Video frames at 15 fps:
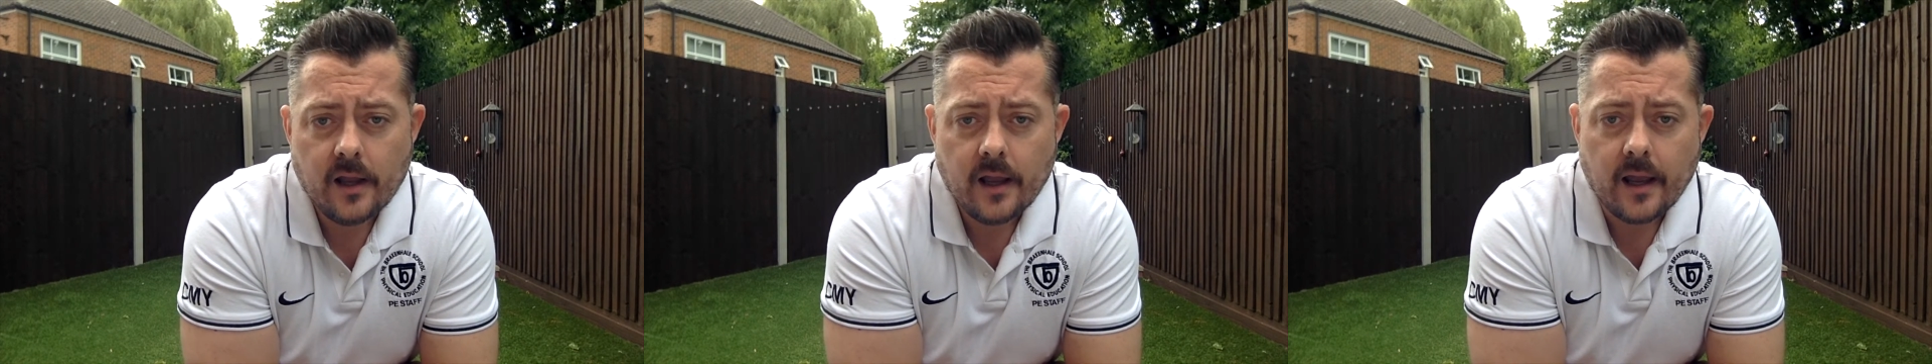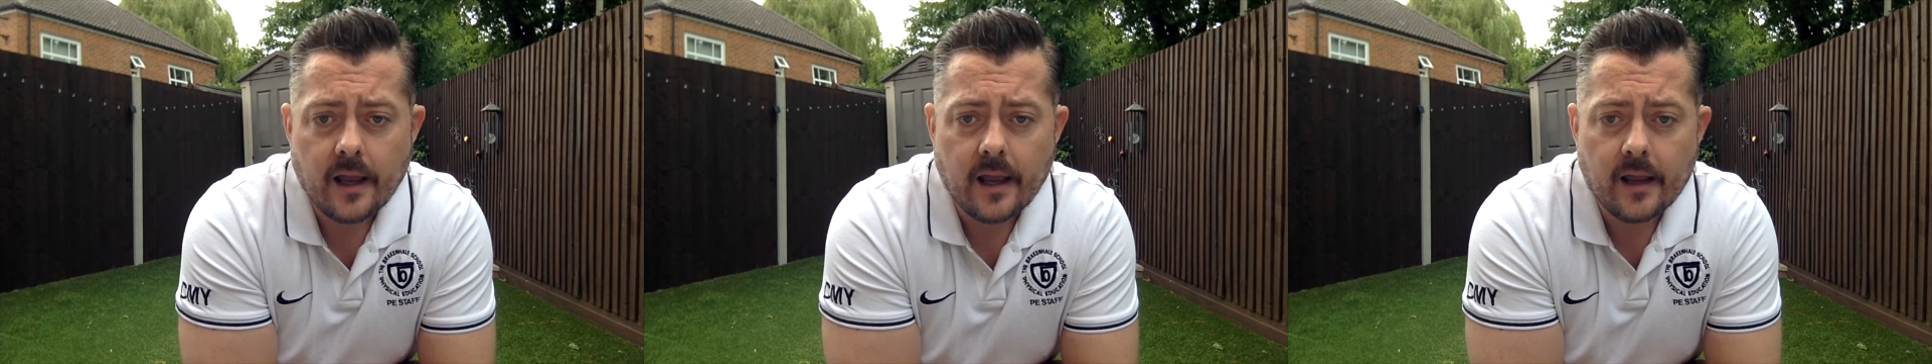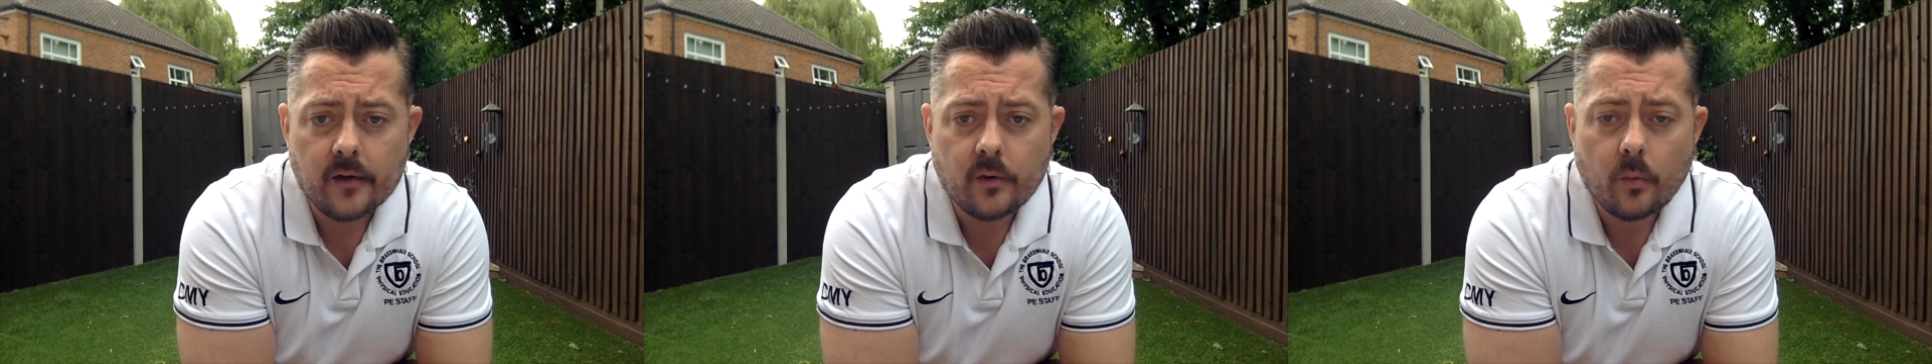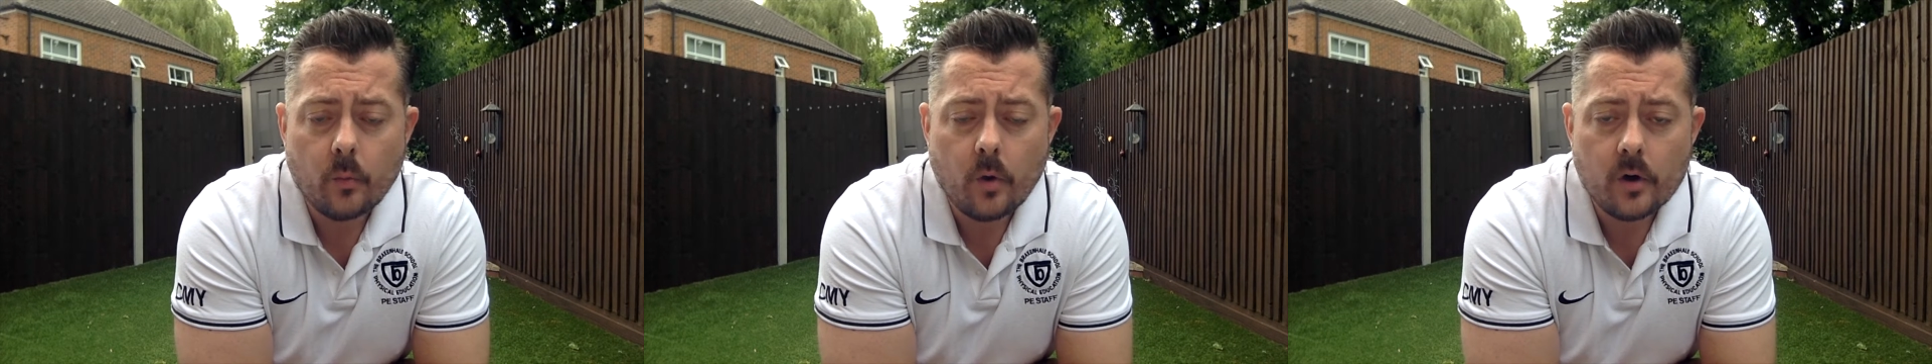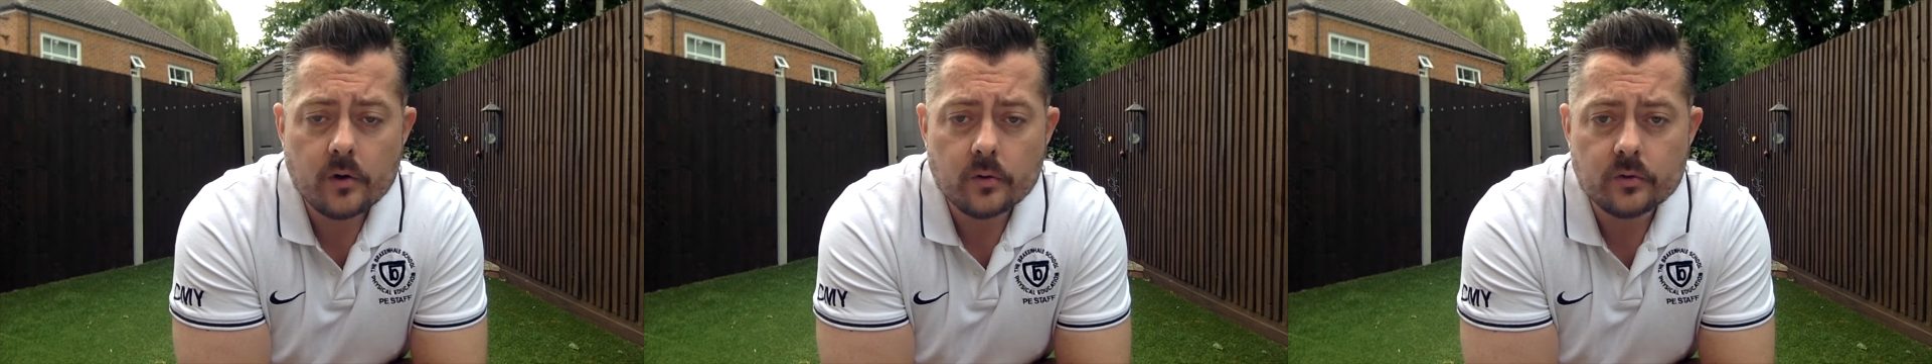And
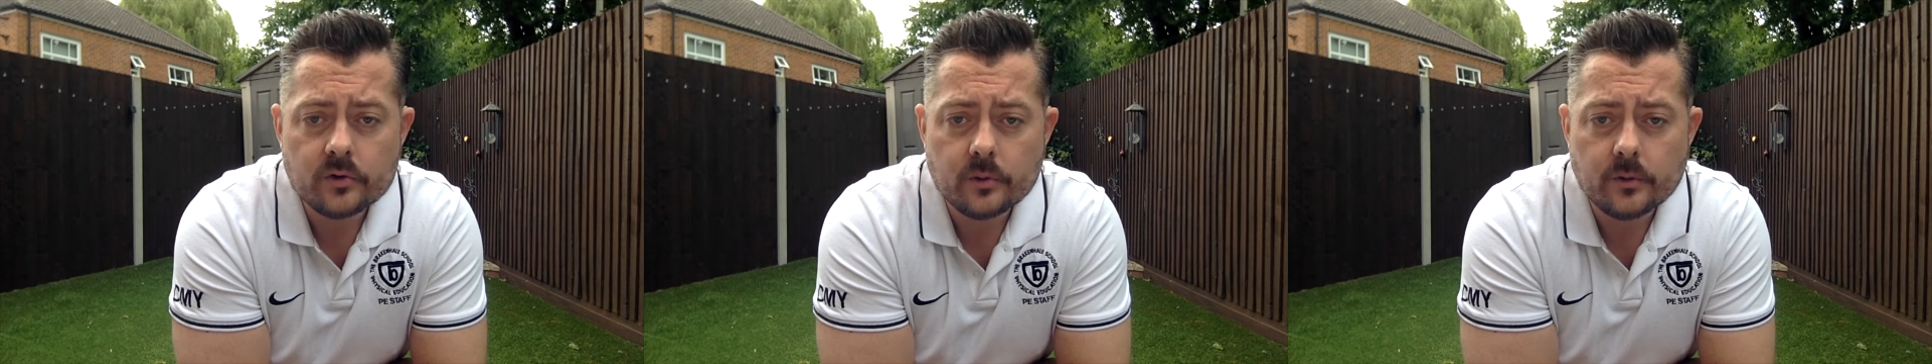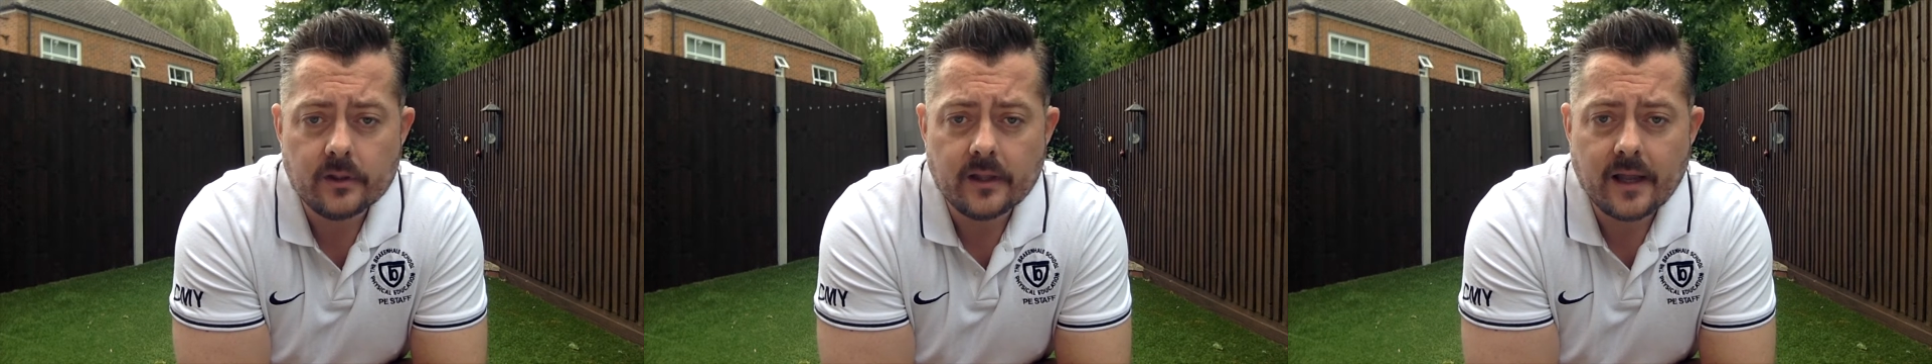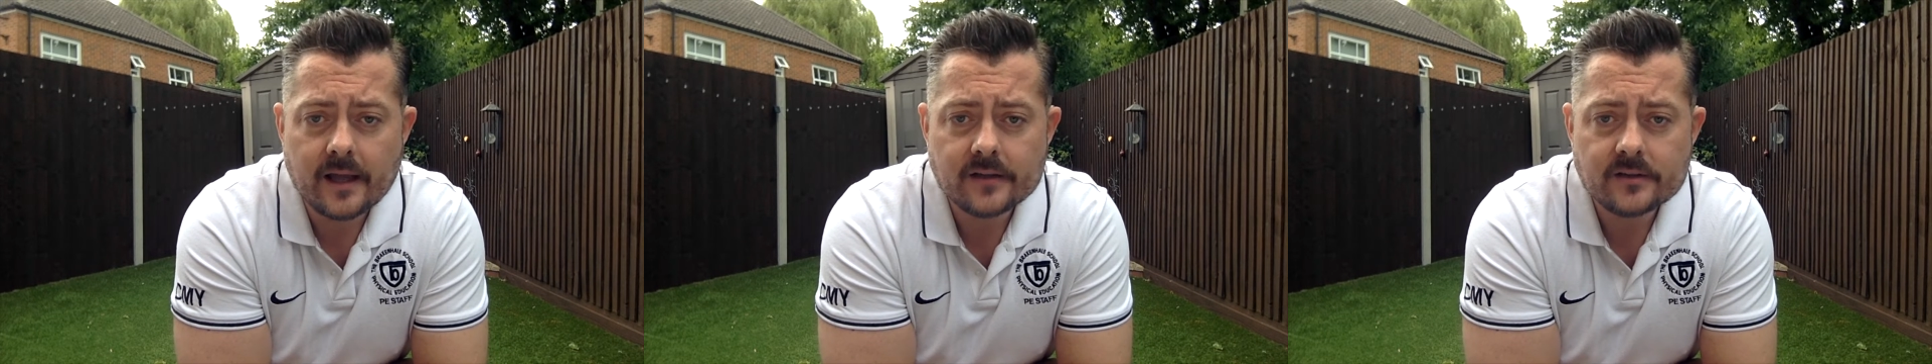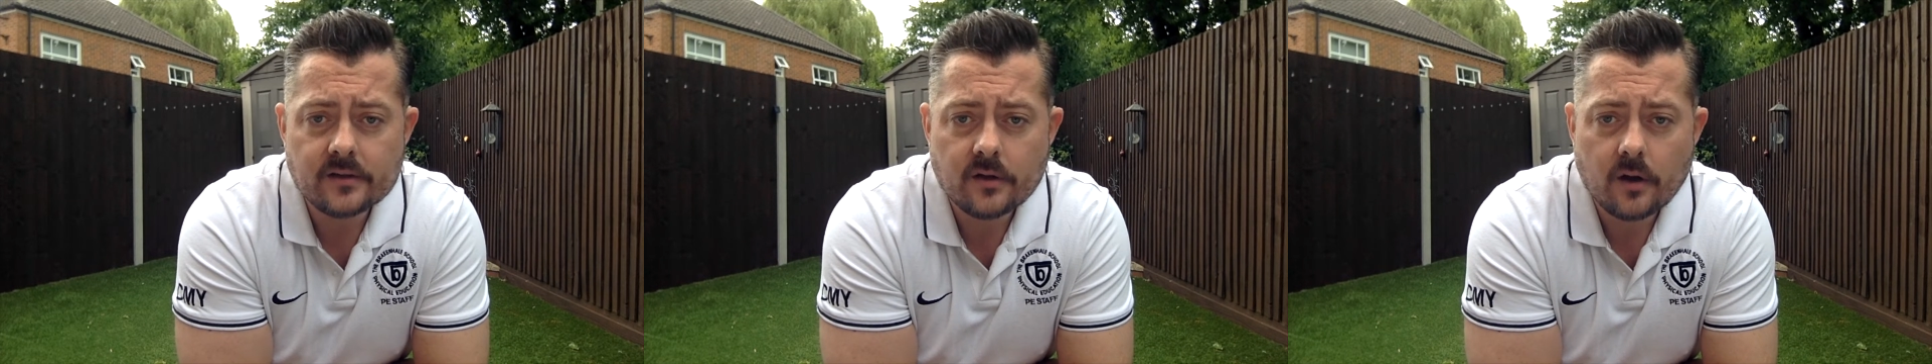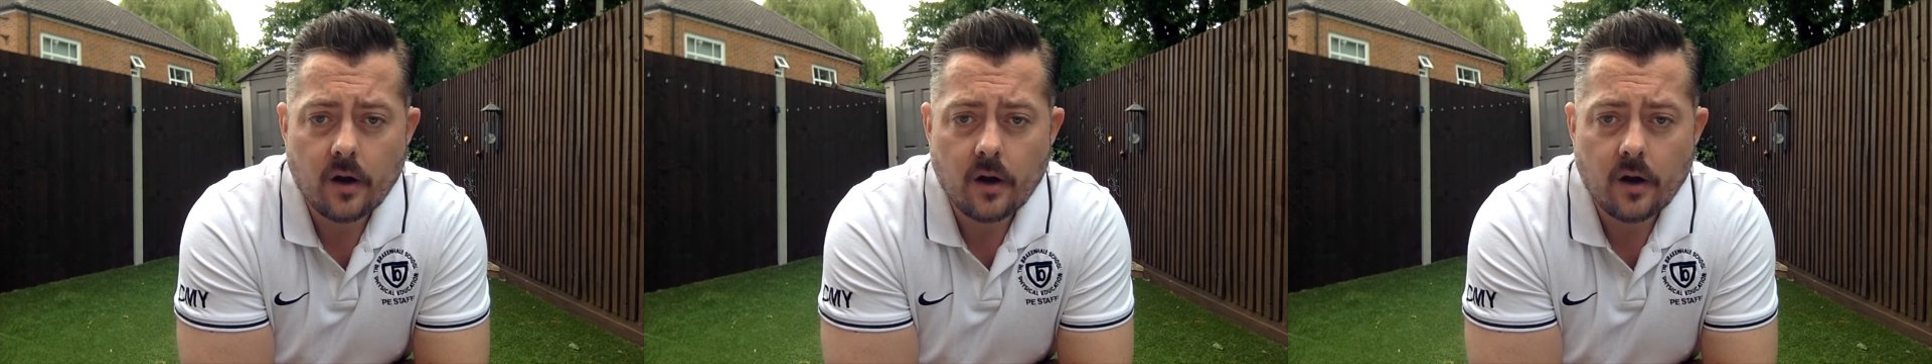while you're doing that,